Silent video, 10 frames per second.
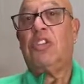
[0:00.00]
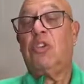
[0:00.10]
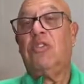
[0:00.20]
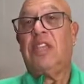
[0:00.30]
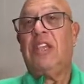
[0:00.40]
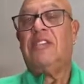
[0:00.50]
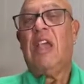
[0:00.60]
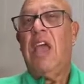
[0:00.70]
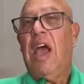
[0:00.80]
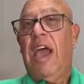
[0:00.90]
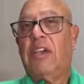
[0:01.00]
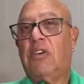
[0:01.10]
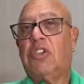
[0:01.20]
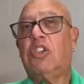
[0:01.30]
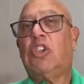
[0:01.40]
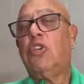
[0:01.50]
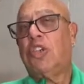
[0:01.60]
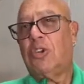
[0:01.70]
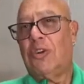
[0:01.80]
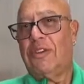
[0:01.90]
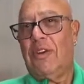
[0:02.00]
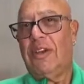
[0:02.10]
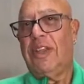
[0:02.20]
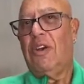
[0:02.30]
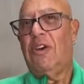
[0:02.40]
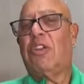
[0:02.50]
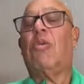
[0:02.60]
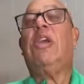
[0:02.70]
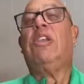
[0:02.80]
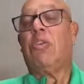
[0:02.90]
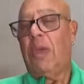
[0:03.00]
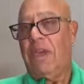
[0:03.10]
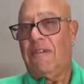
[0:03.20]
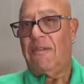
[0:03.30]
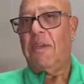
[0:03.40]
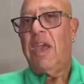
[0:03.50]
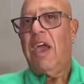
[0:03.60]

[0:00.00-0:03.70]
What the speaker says: on Tuesdays, I go to 2 stores only, or three of them.